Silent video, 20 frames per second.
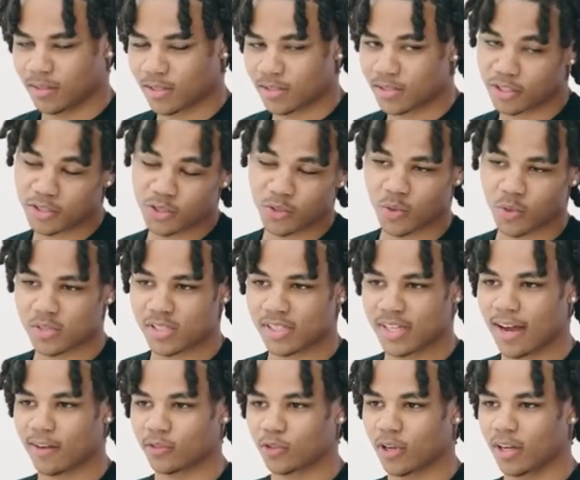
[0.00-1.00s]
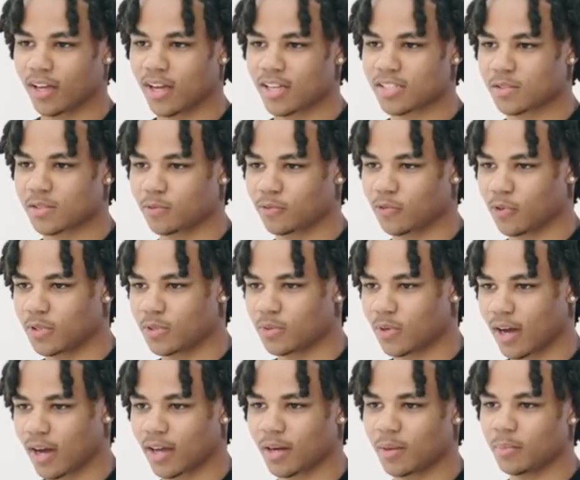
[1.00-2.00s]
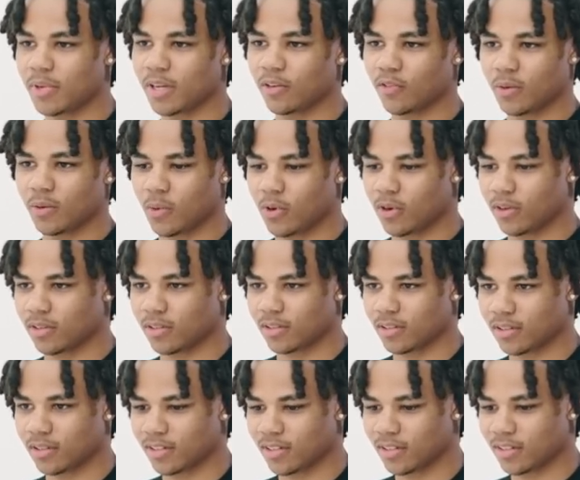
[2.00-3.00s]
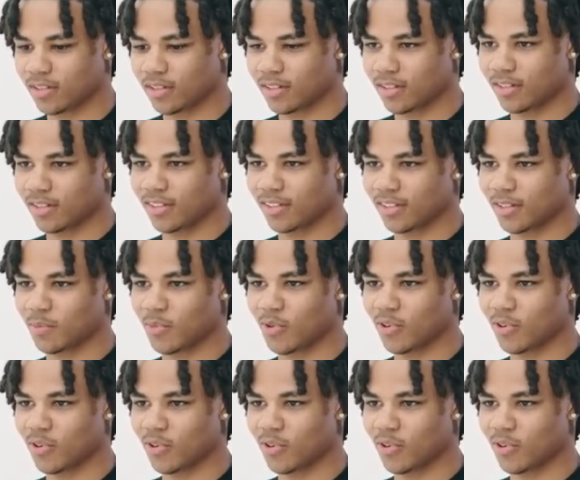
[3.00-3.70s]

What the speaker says: So you gonna see after I got something for you, I got a big reward. Come